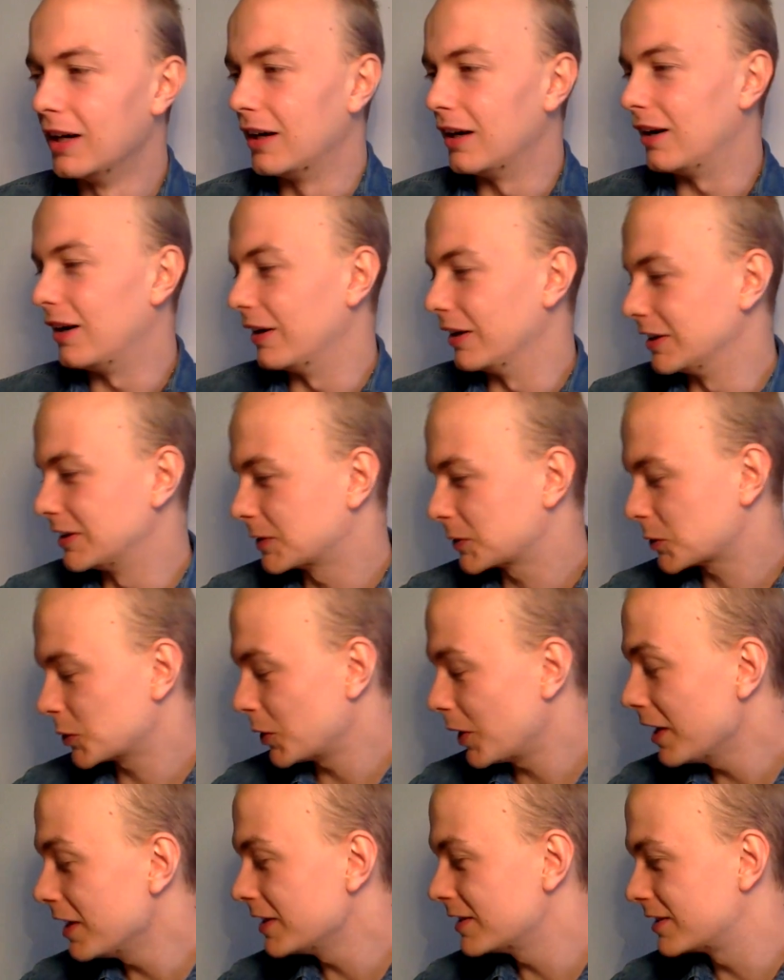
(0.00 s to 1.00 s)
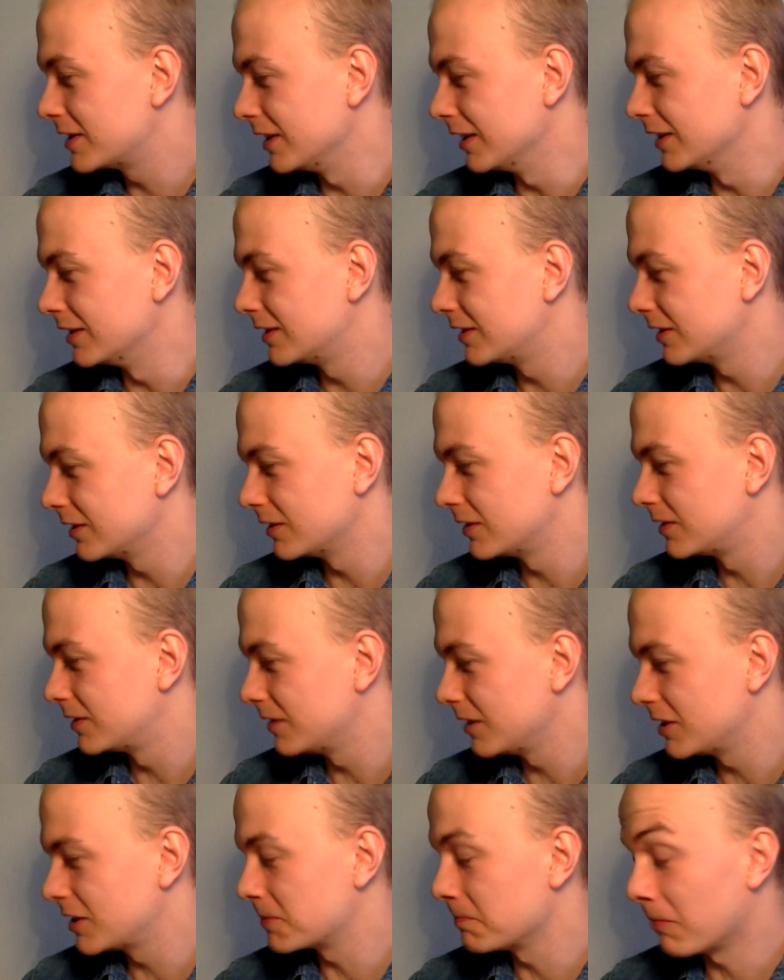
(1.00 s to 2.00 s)
Oh, it's crazy,
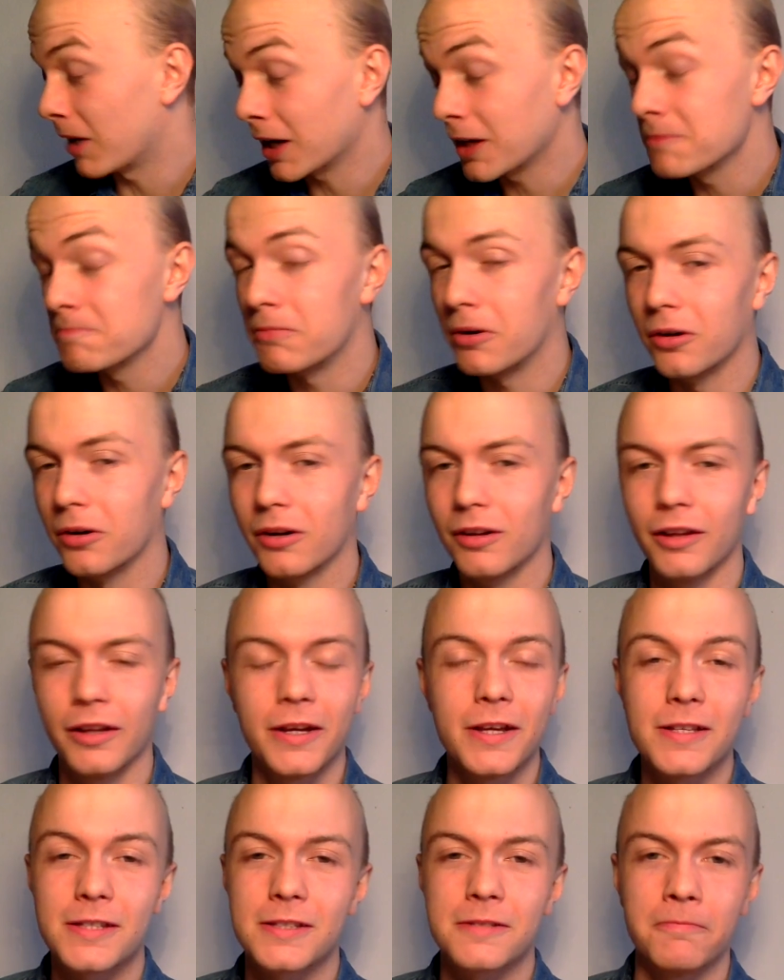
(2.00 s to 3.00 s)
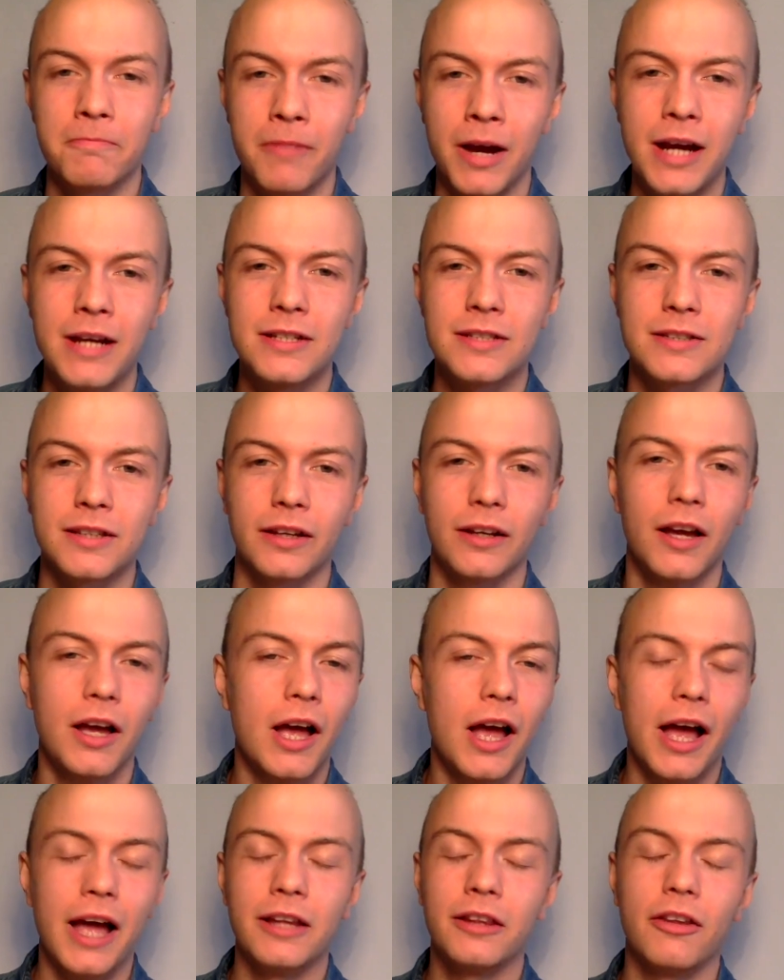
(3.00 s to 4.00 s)
it's mind-boggling, it's amazing.
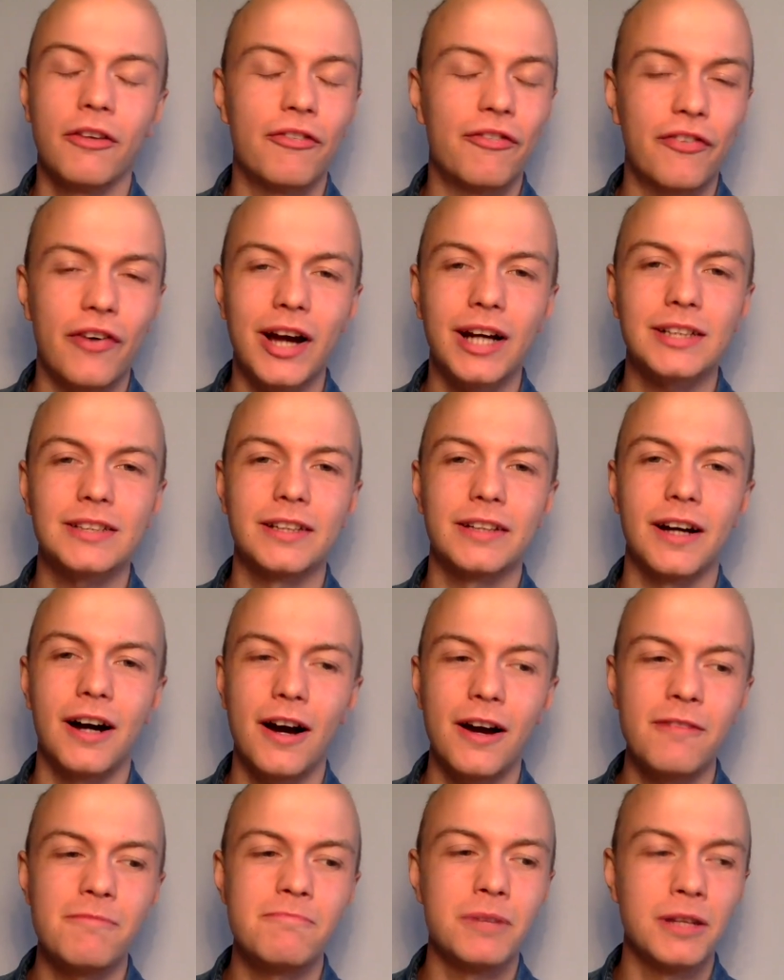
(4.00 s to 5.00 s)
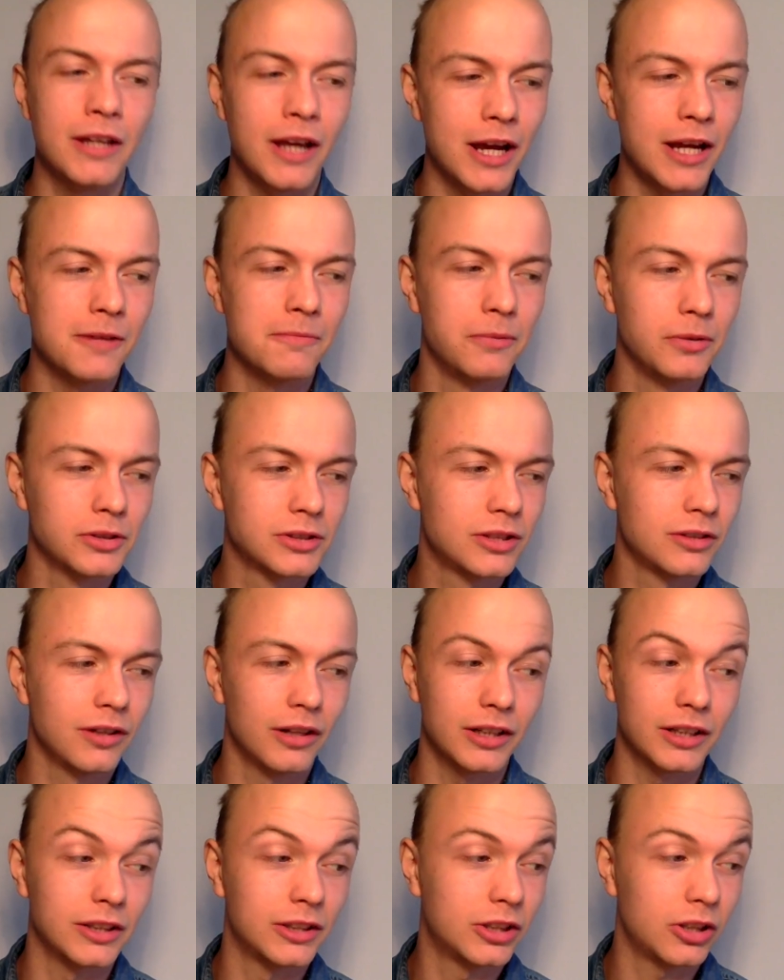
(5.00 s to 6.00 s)
And the fact that I've been able to
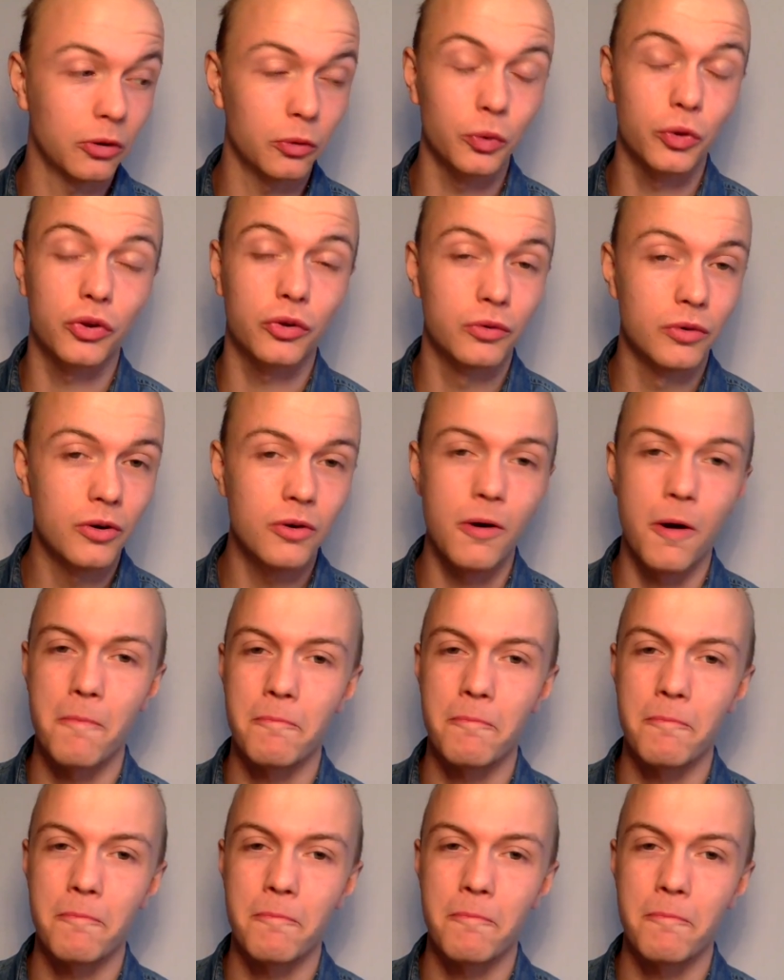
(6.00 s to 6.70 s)
like go through and